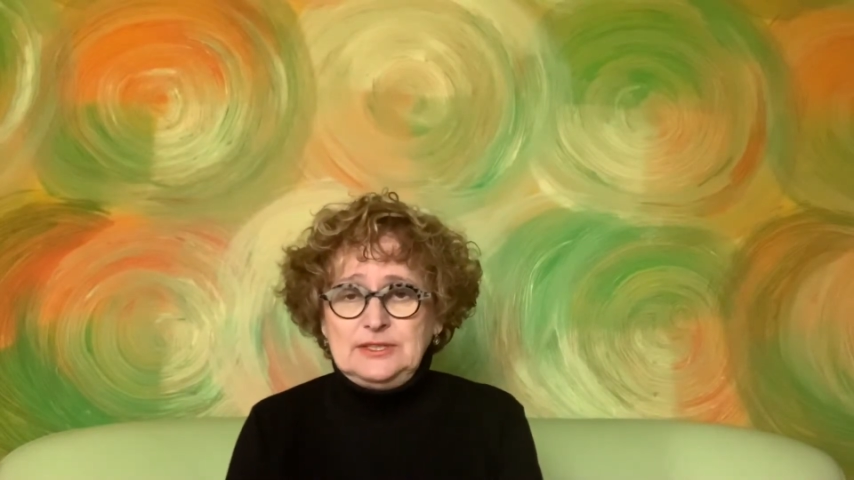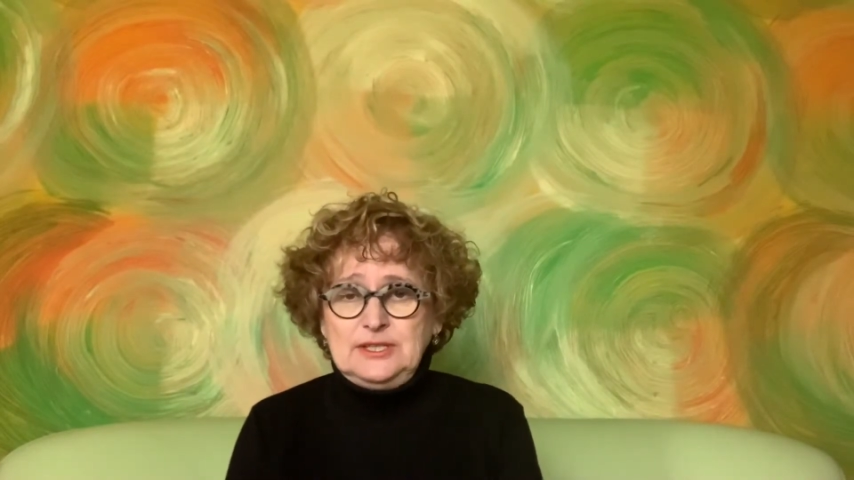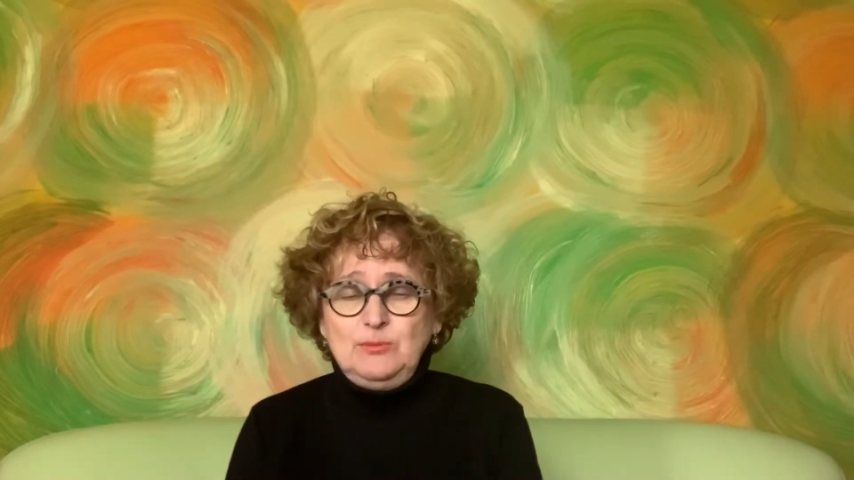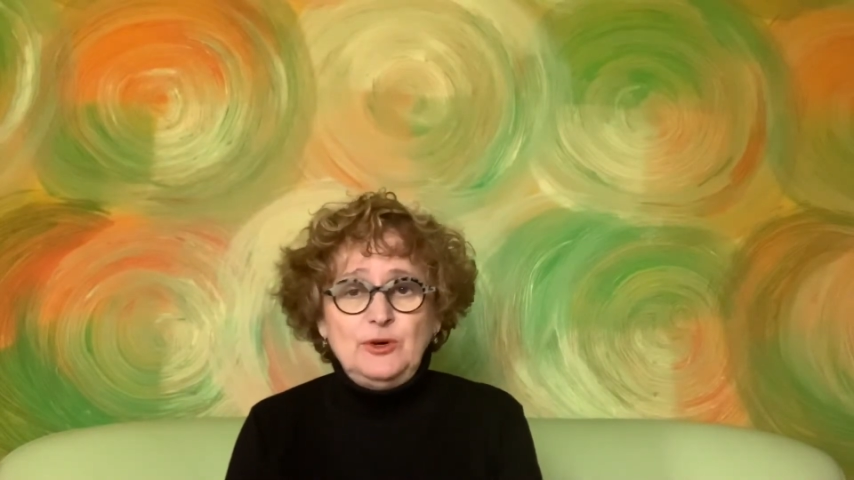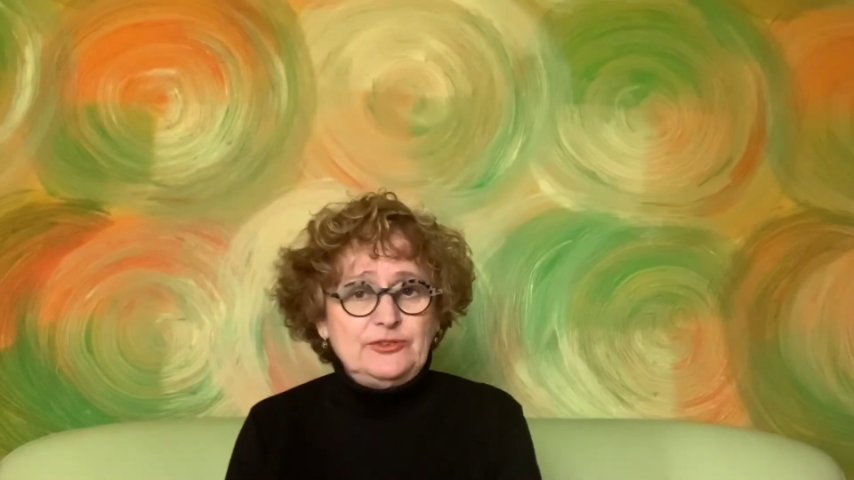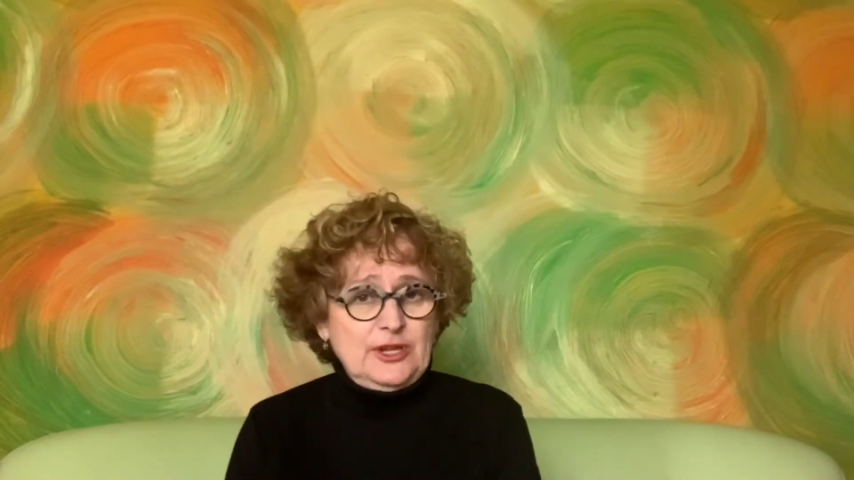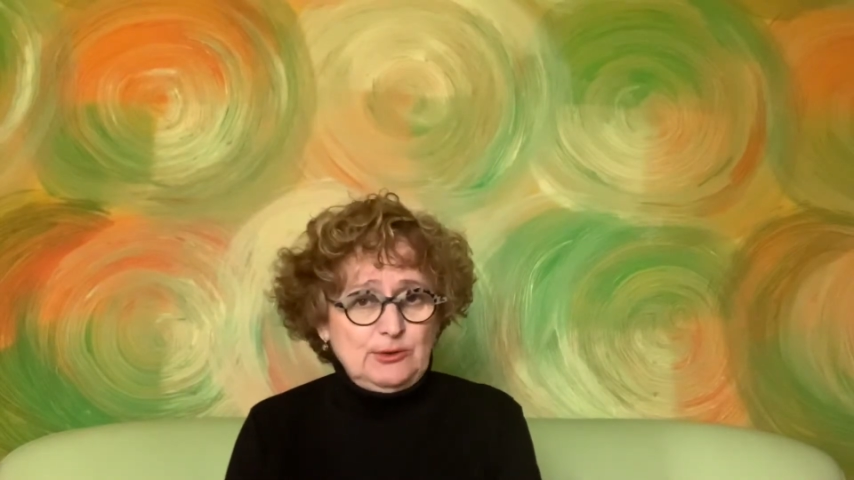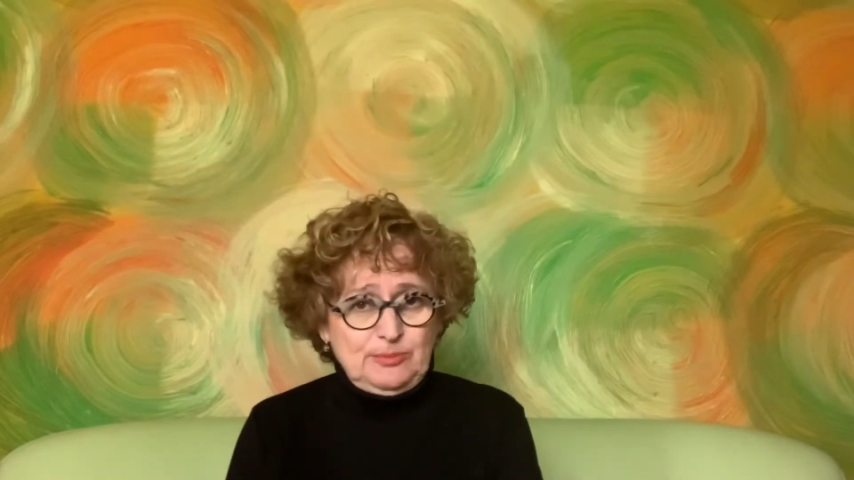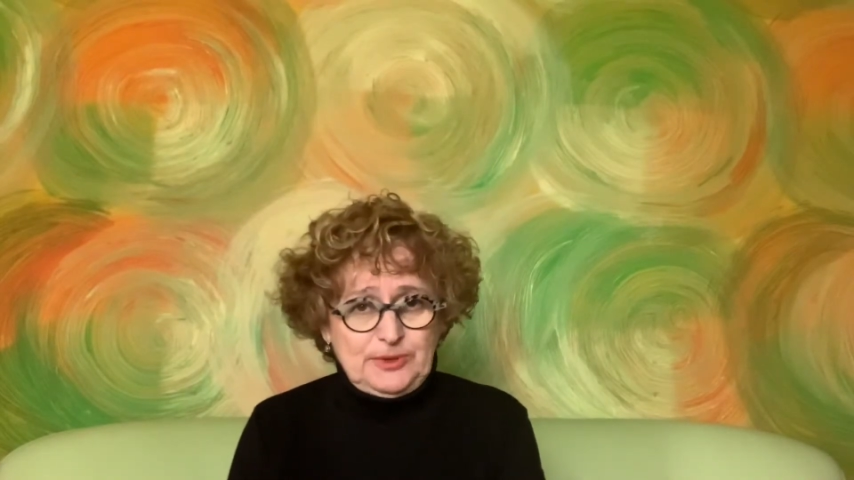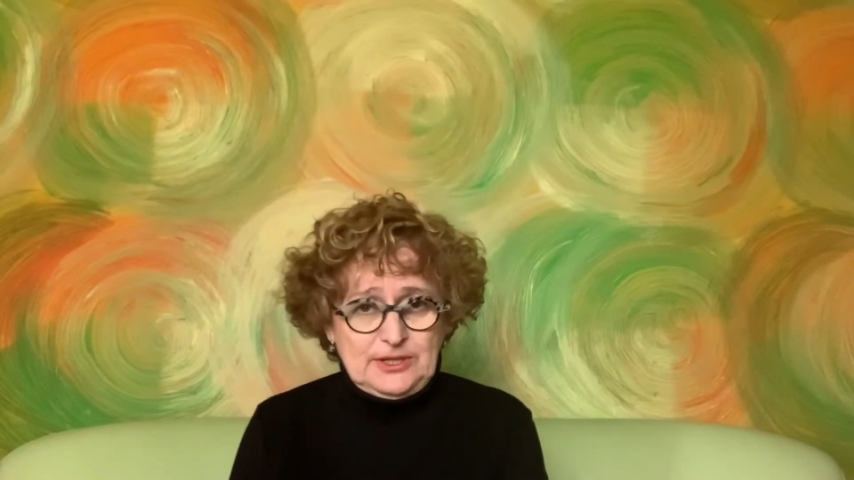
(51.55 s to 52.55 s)

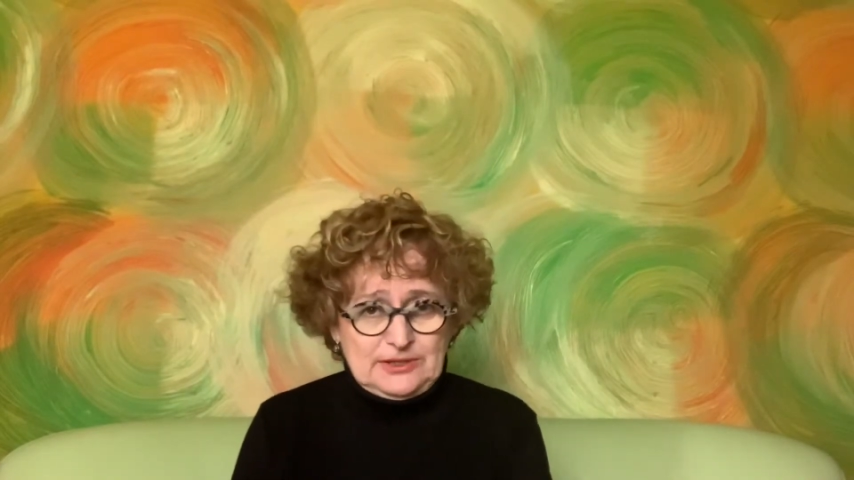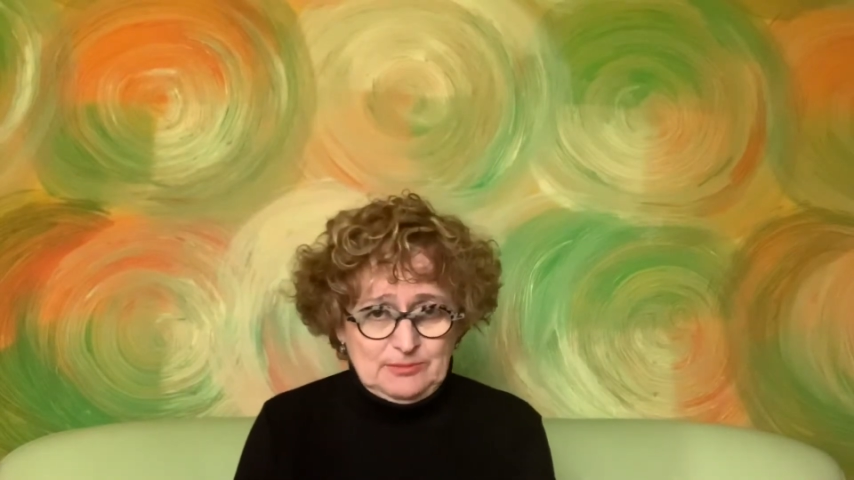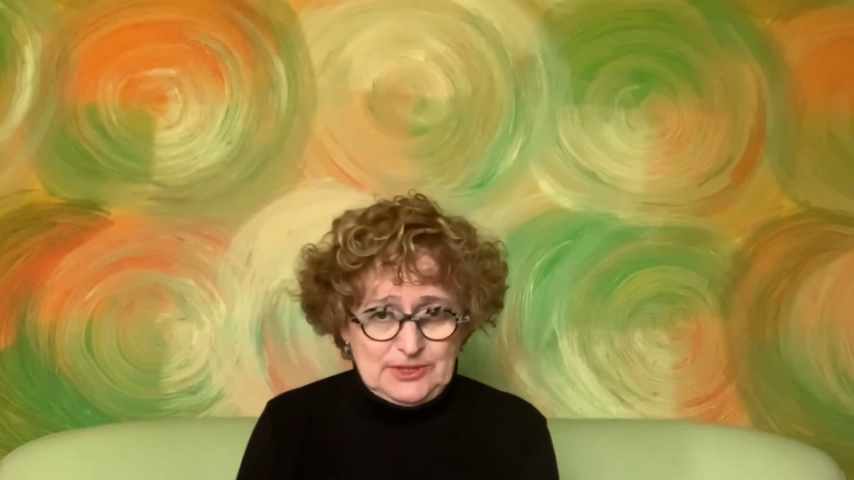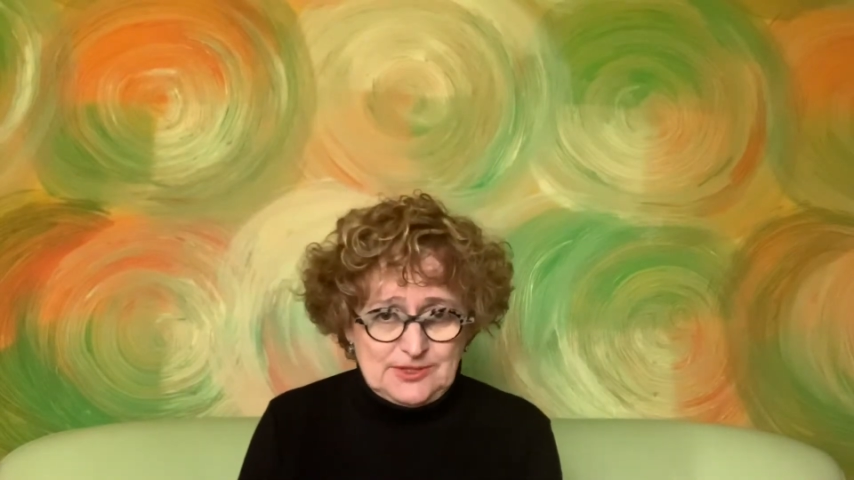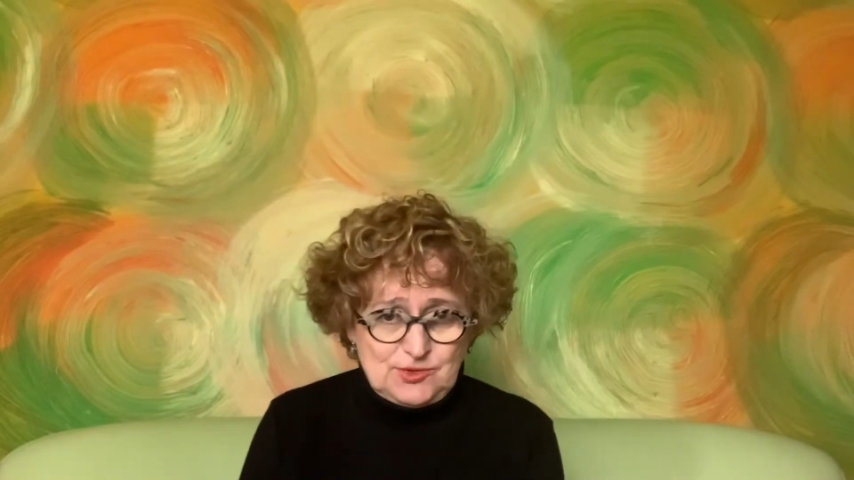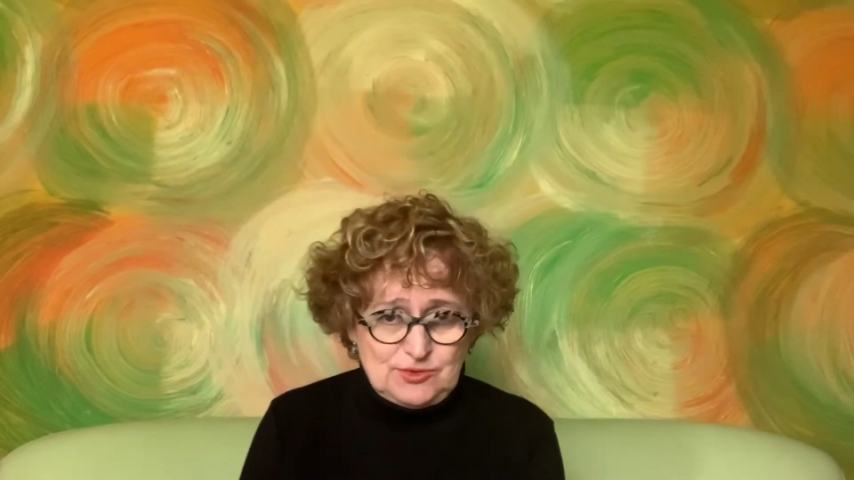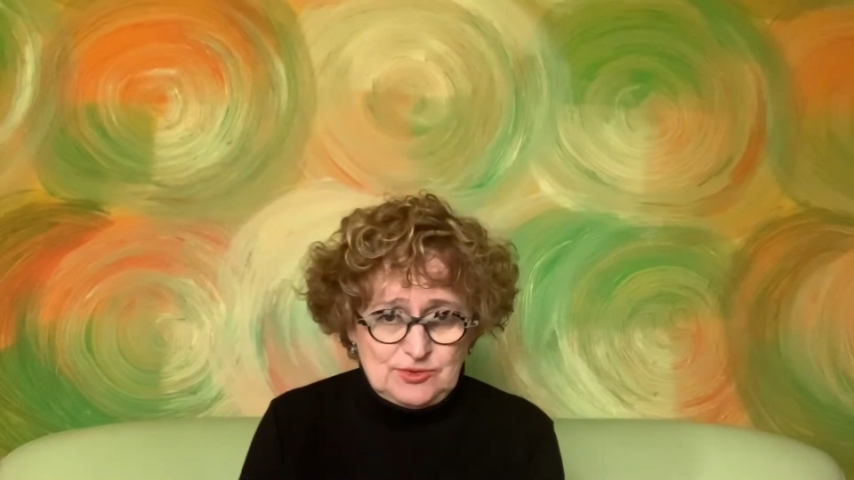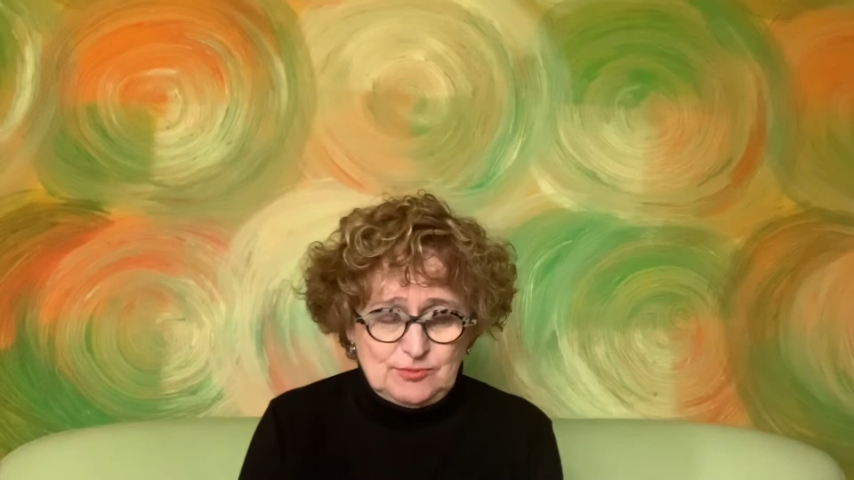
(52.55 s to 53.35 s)
chemotherapy administered?